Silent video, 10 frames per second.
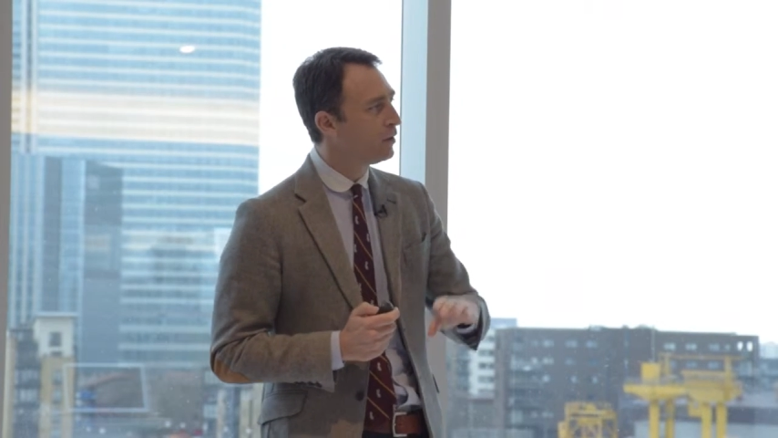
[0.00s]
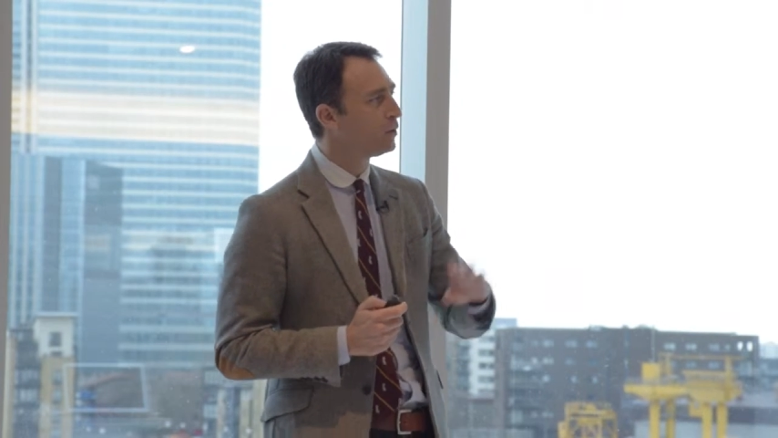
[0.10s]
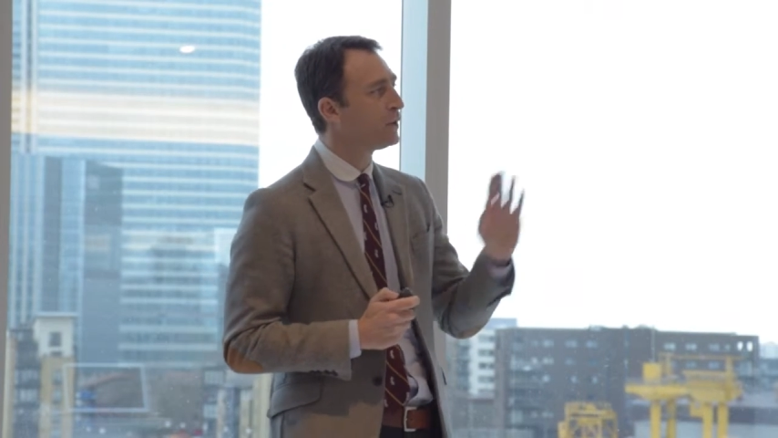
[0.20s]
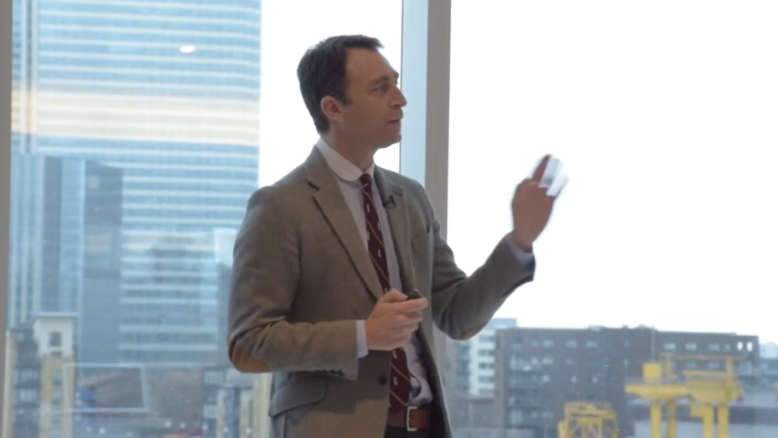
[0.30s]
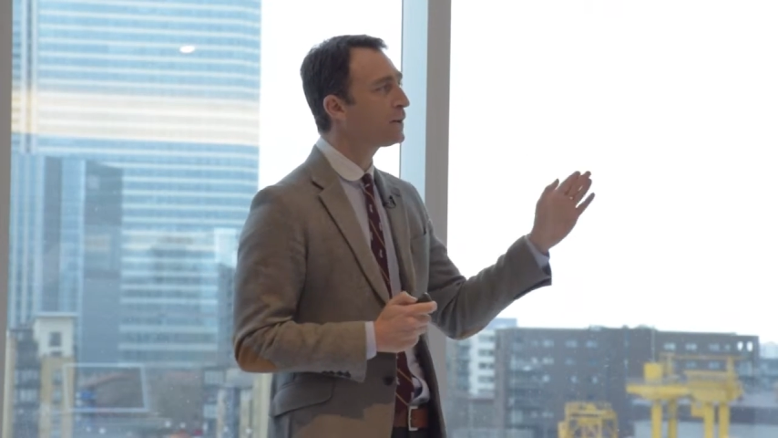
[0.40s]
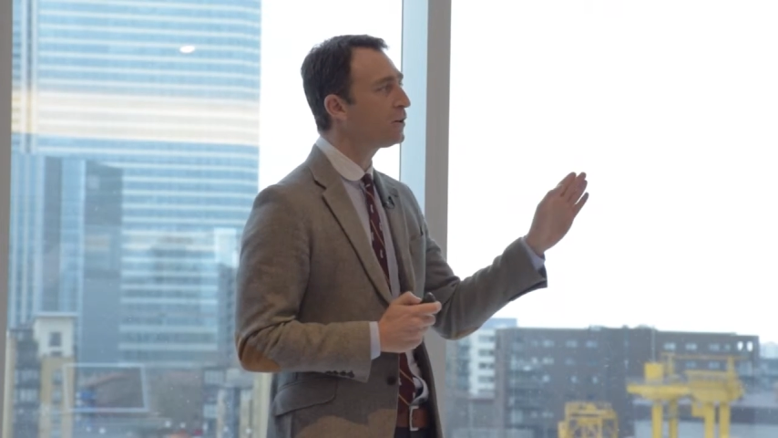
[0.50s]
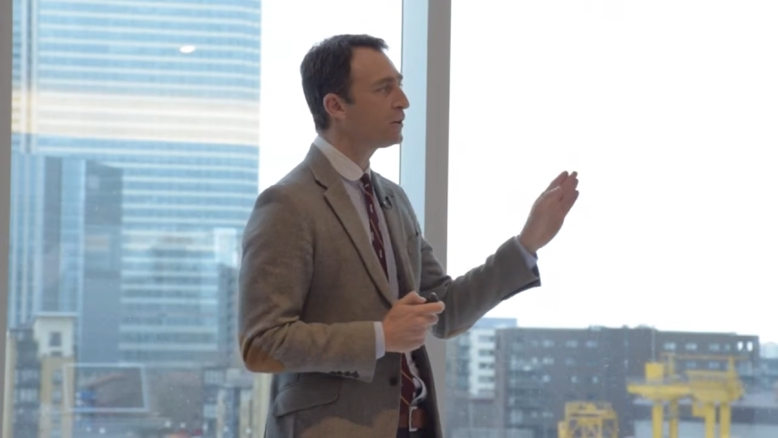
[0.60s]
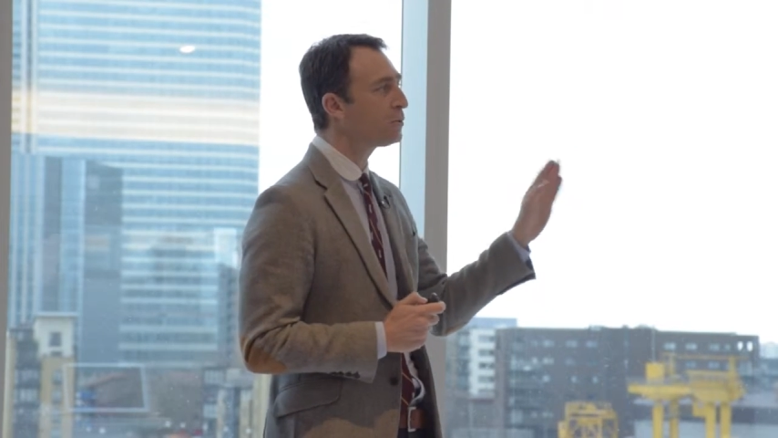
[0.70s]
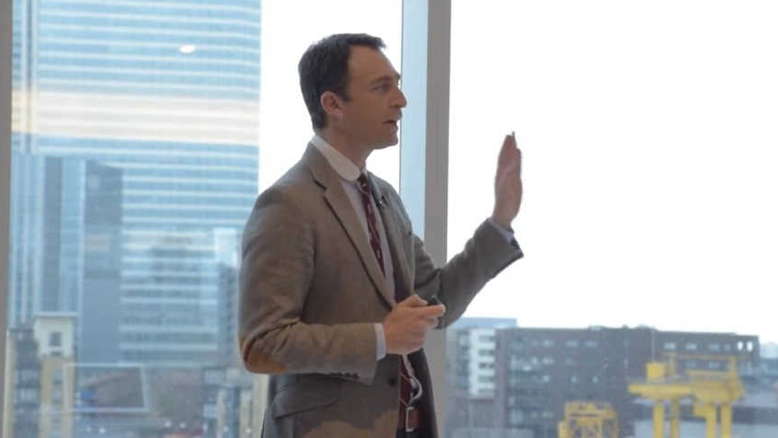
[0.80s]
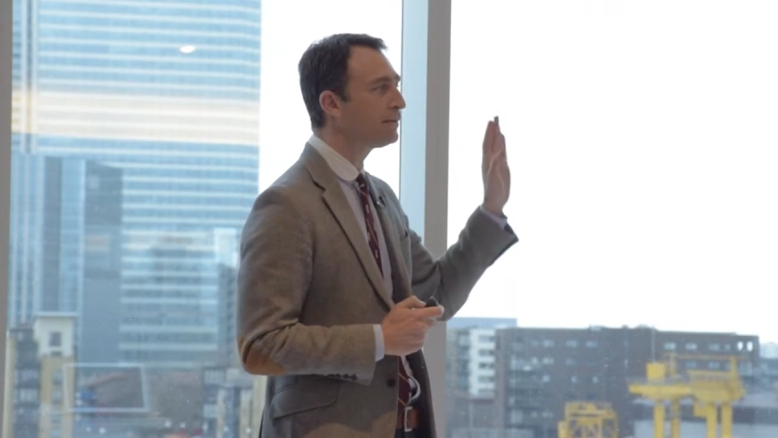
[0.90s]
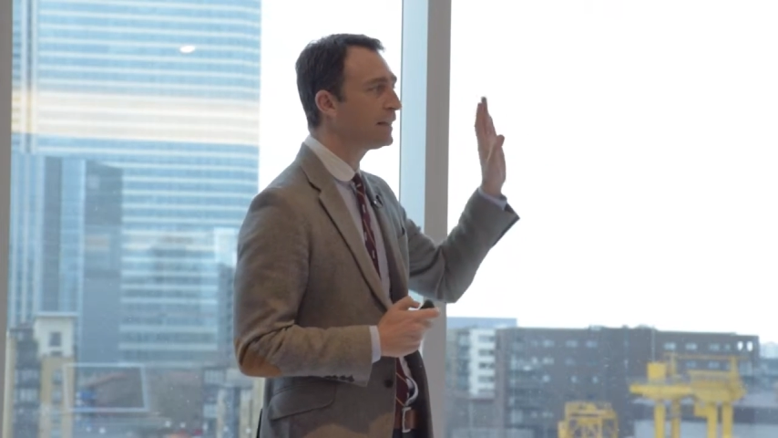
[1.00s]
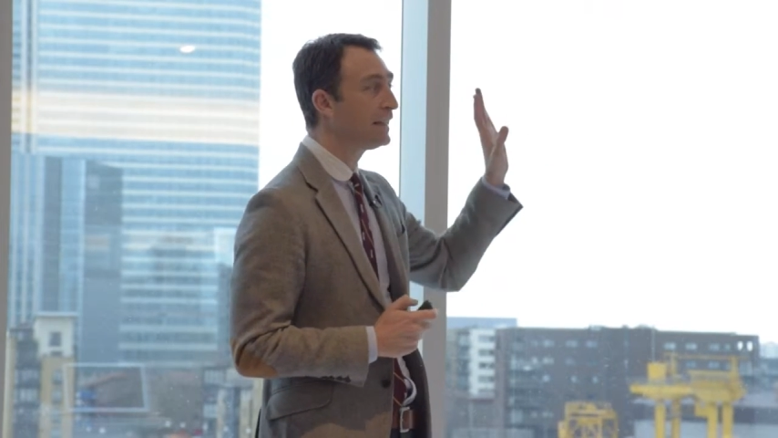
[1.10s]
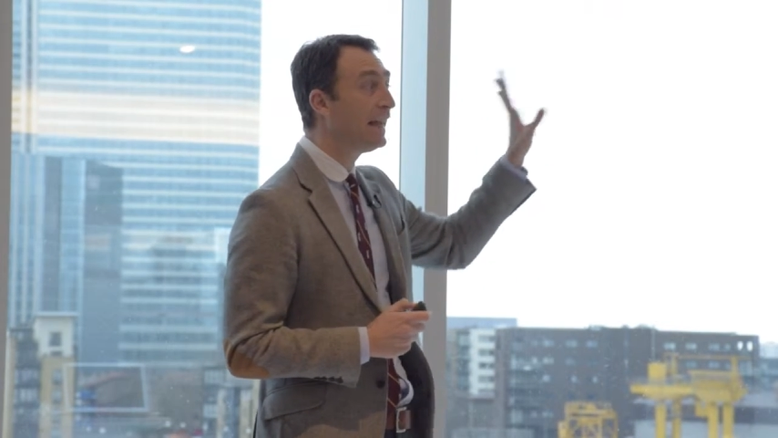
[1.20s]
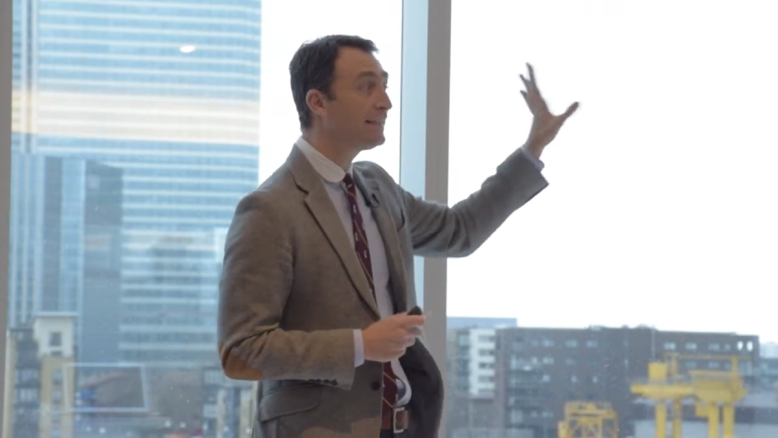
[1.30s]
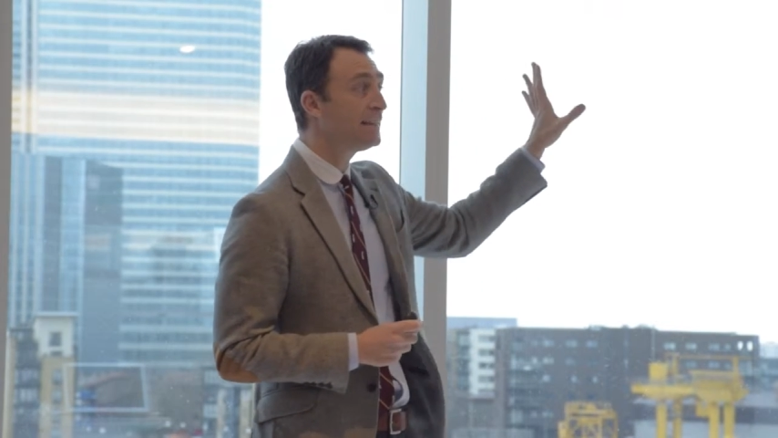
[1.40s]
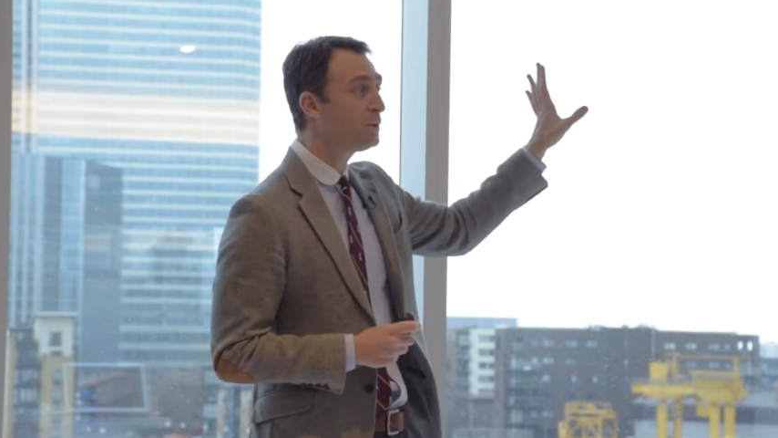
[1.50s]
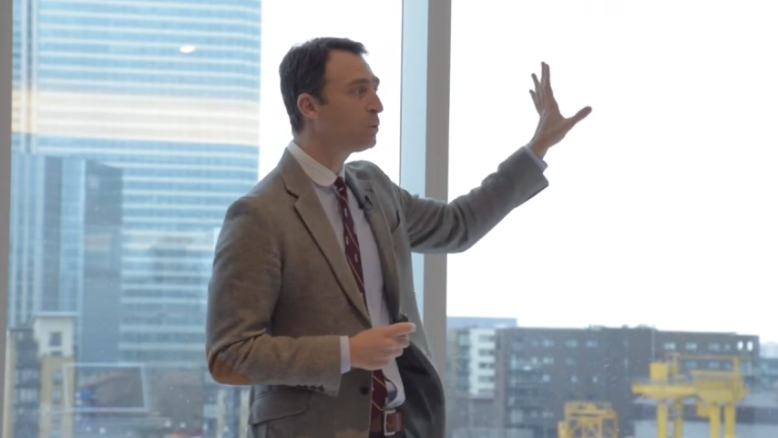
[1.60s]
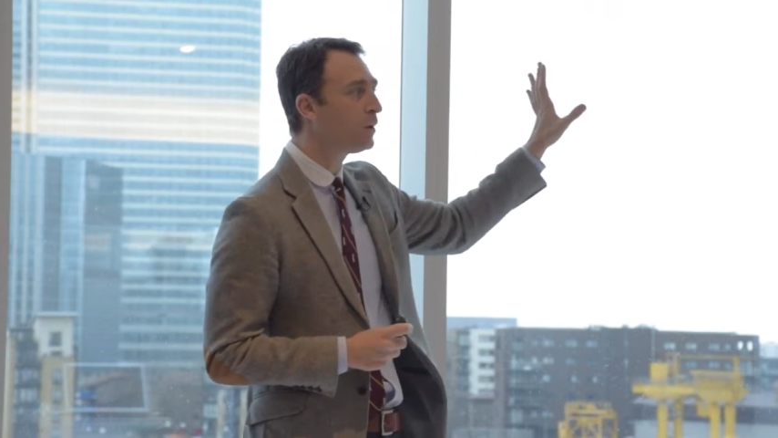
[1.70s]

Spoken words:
On the other corner, we have the Latin